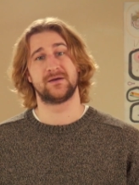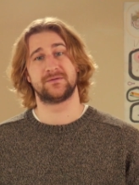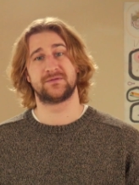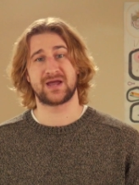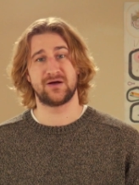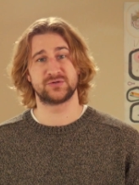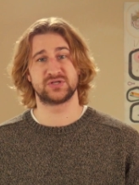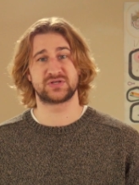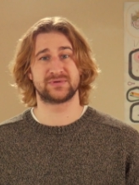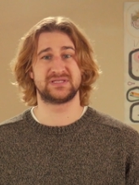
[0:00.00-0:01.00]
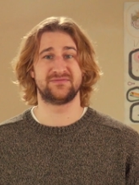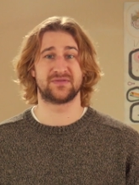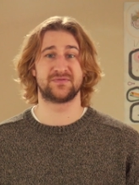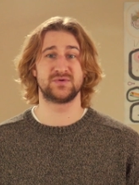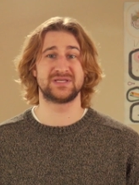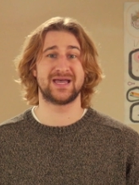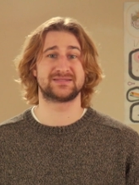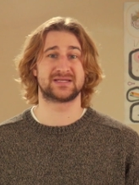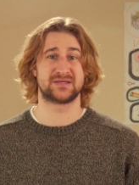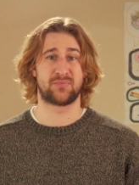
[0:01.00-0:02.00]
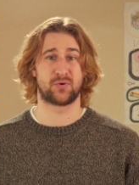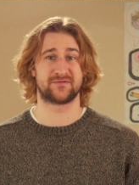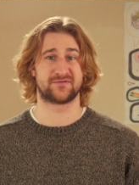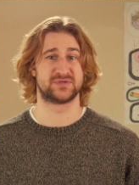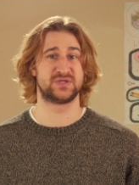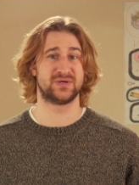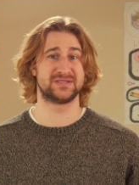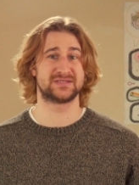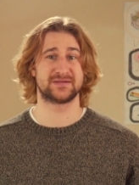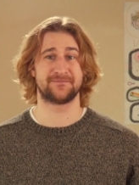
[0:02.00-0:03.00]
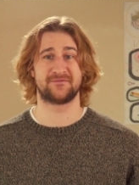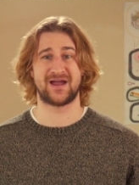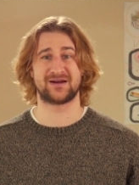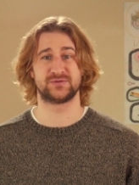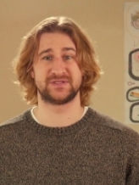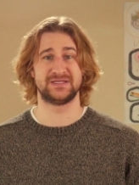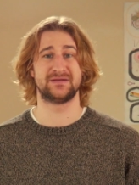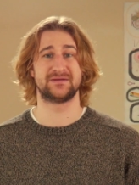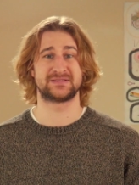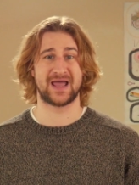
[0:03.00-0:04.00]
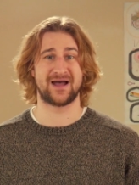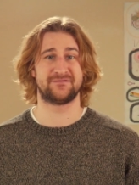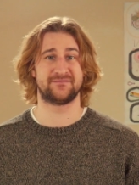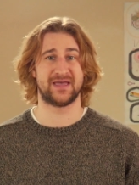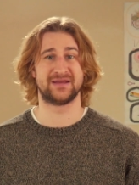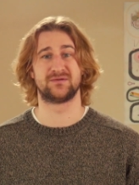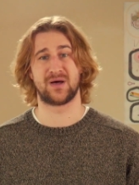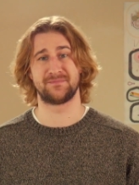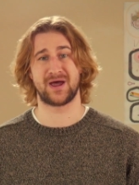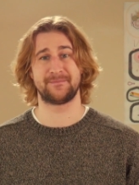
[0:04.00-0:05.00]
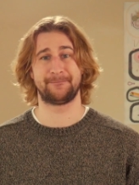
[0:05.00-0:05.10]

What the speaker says: the colleges are receiving enthusiastic support from students, faculty, staff, and alumni.